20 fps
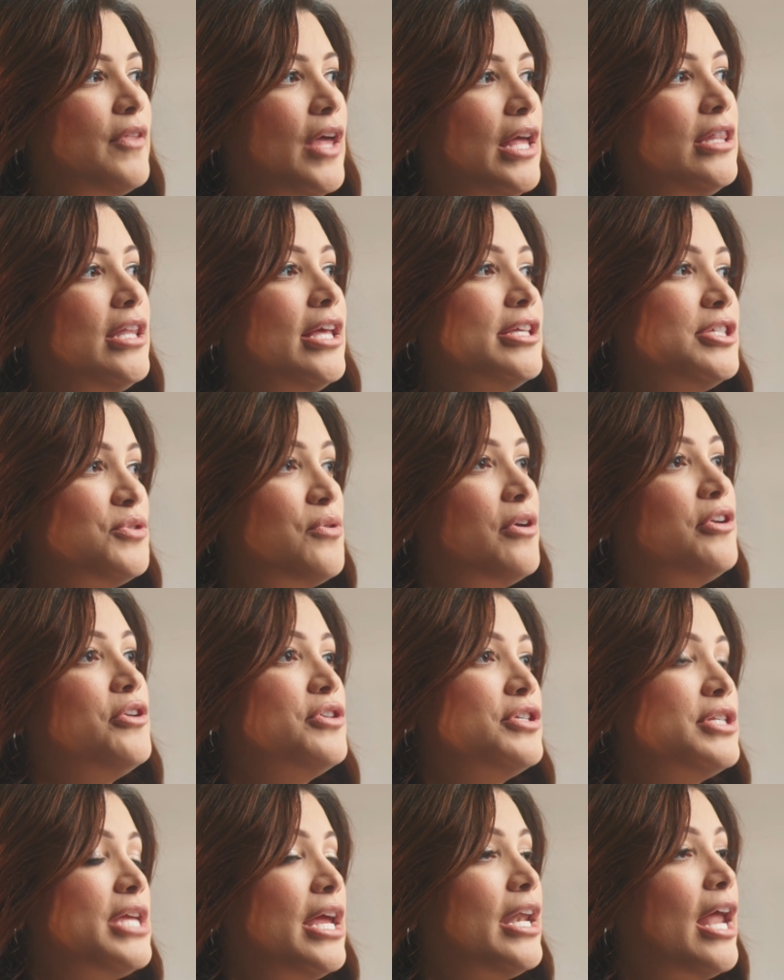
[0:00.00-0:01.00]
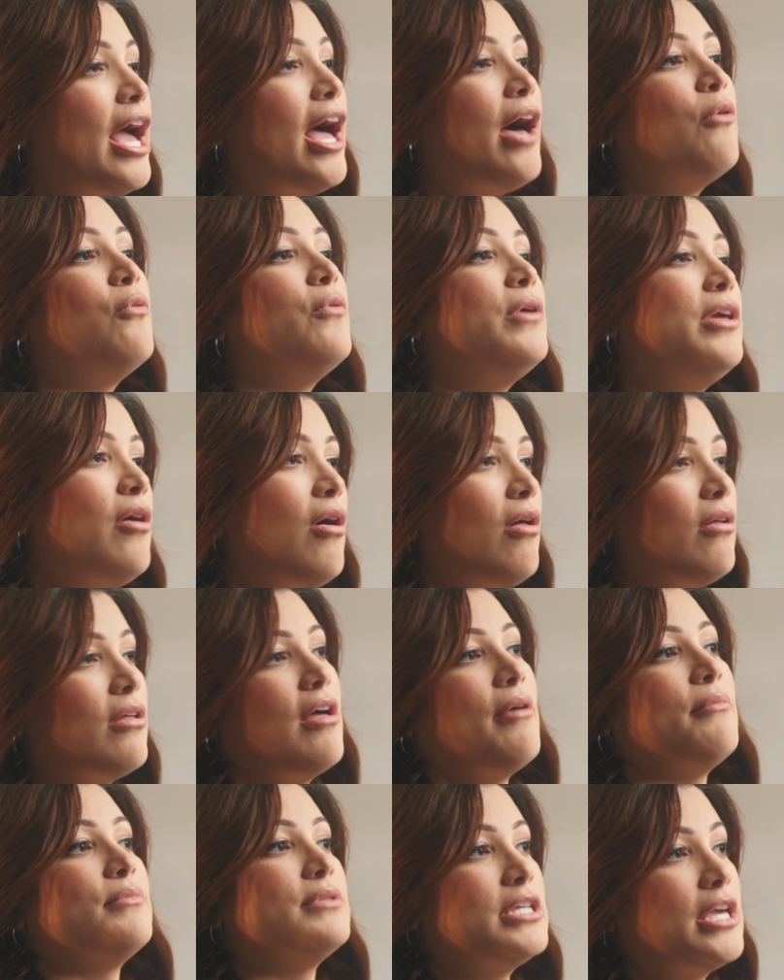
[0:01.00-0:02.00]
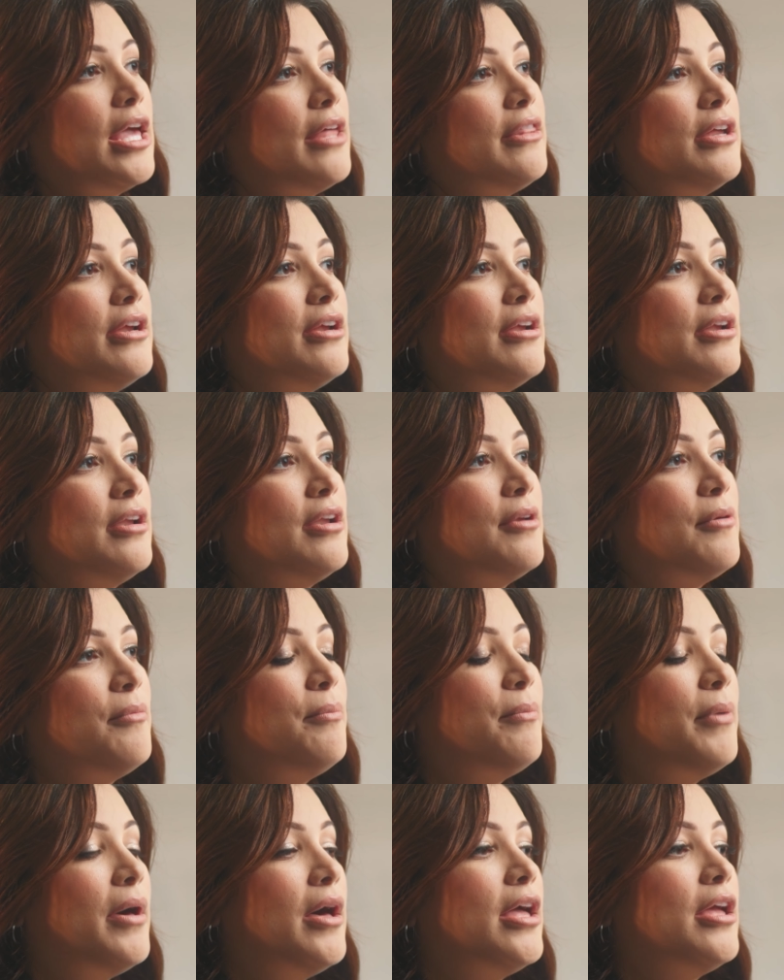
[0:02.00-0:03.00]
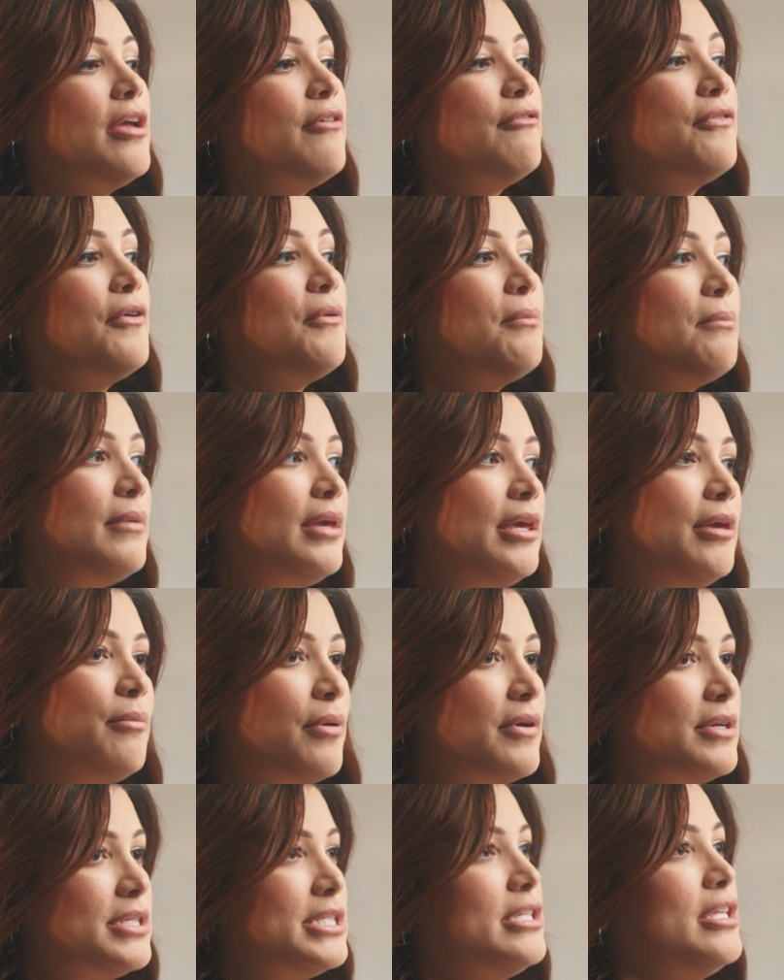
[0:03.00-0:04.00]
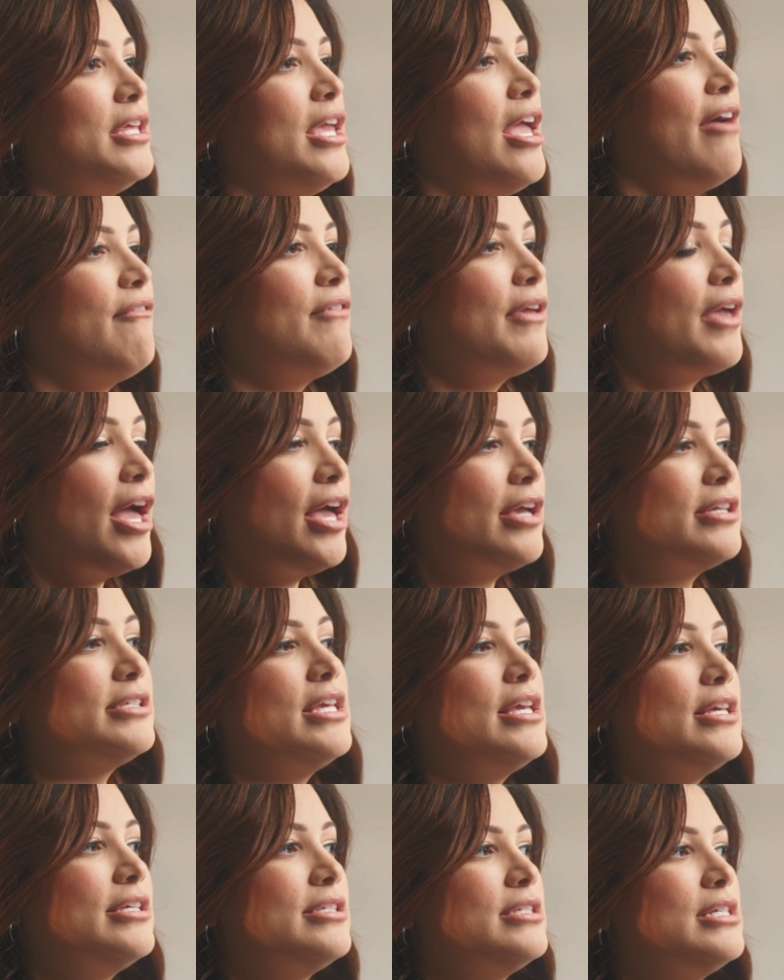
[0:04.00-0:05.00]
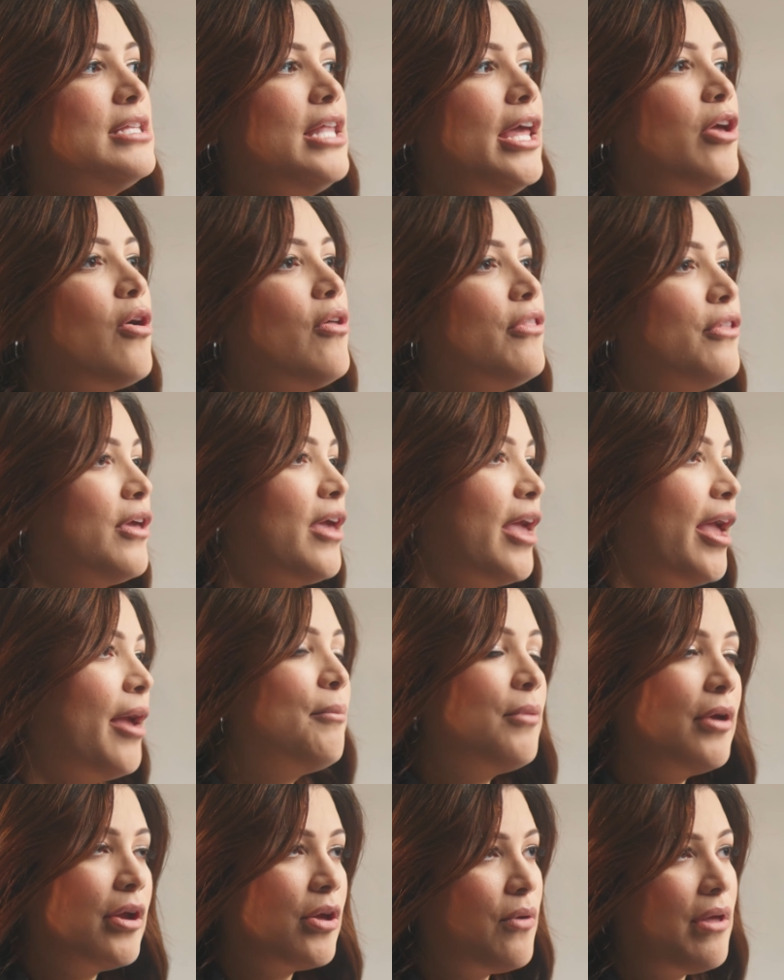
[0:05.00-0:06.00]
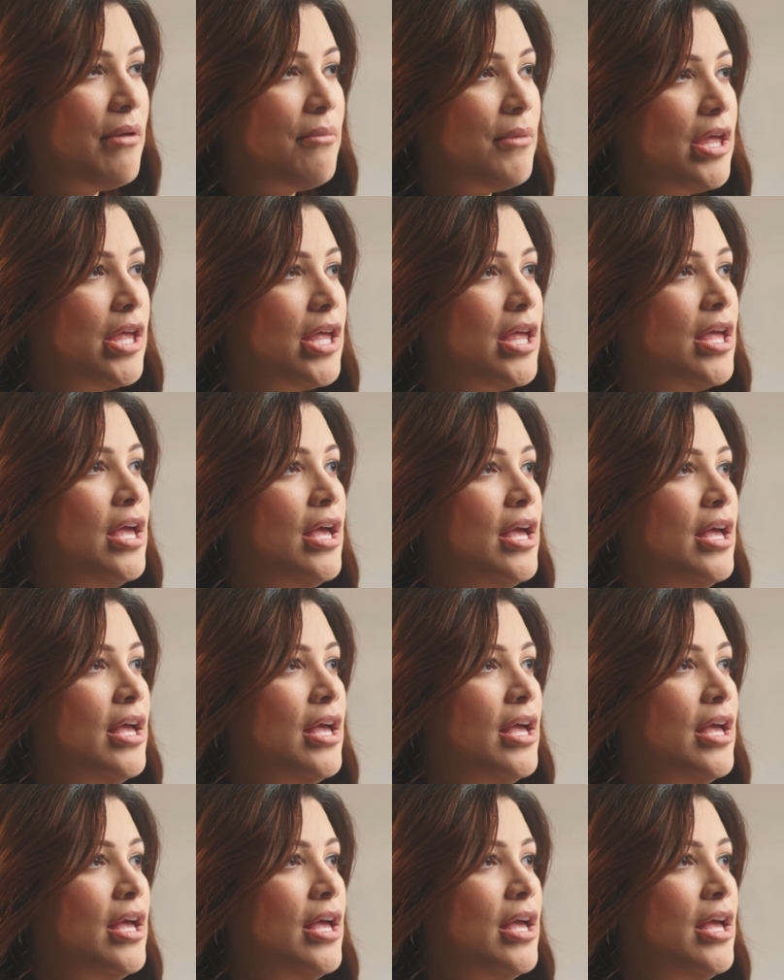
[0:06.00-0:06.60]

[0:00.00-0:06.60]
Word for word: that lets you understand how we all come together. But for me personally, having access to like all the camera equipment,